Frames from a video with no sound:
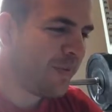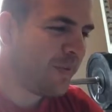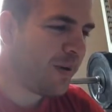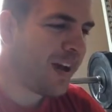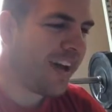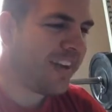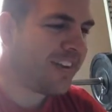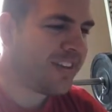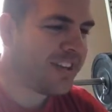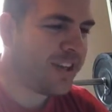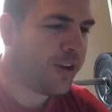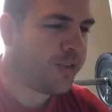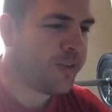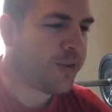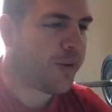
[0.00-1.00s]
But,
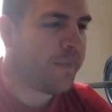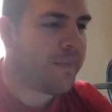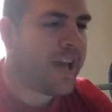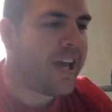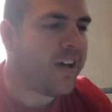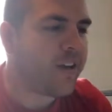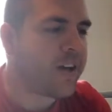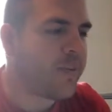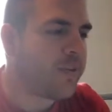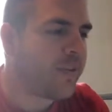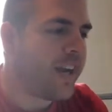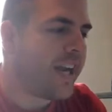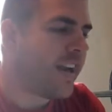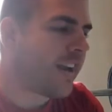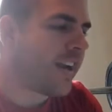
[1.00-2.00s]
for a male coming
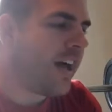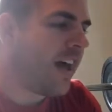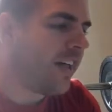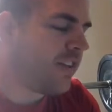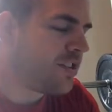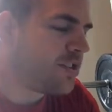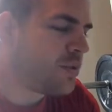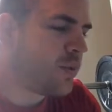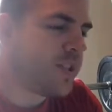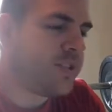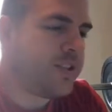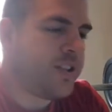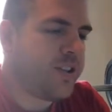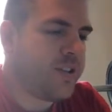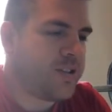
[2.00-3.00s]
right out of college,
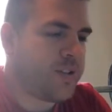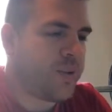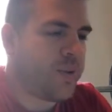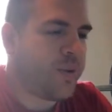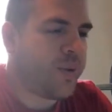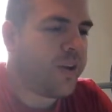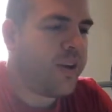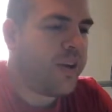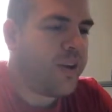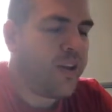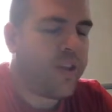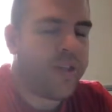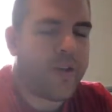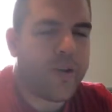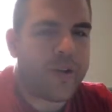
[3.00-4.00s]
22 years old,
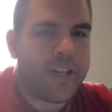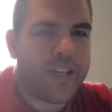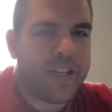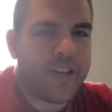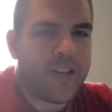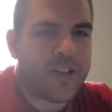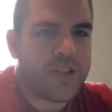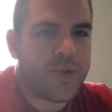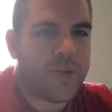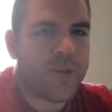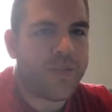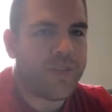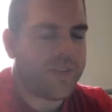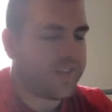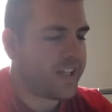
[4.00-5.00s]
30 years,
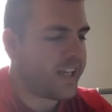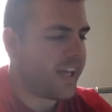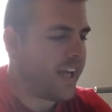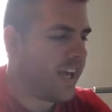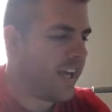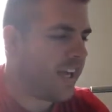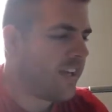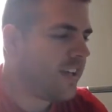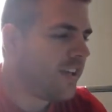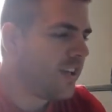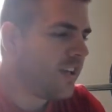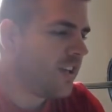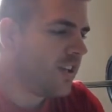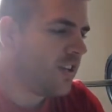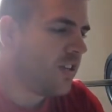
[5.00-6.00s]
$250K,
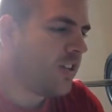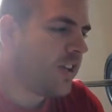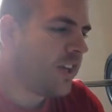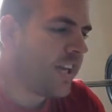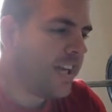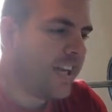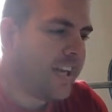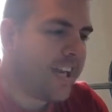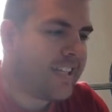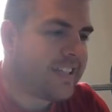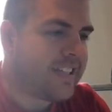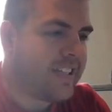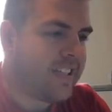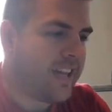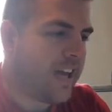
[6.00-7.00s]
you're looking at
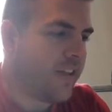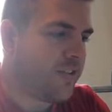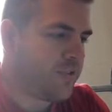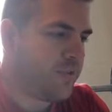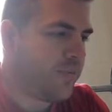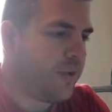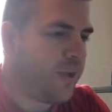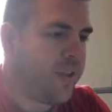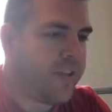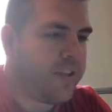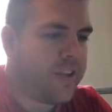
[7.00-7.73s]
$19 a month.